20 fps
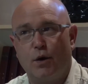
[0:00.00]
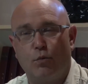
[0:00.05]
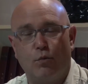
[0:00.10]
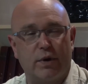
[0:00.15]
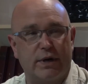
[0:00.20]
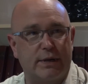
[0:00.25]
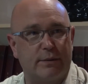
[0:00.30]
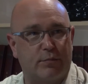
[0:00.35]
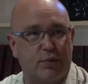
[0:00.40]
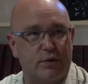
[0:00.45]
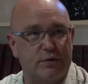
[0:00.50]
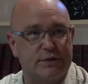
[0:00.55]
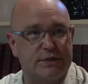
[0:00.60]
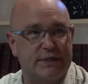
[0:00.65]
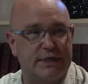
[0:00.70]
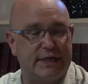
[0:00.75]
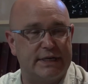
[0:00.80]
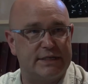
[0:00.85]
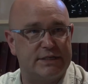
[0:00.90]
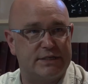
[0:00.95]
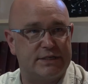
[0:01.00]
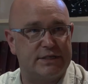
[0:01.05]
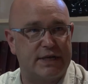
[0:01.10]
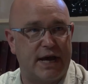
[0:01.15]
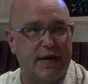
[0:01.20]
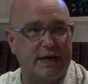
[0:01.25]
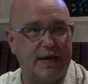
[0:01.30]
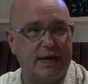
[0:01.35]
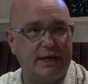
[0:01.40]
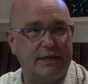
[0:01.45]
what a person is
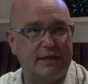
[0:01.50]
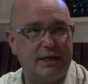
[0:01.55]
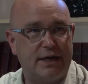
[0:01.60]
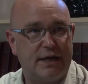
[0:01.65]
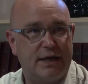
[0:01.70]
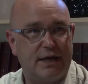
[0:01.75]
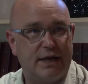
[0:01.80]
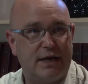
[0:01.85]
saying,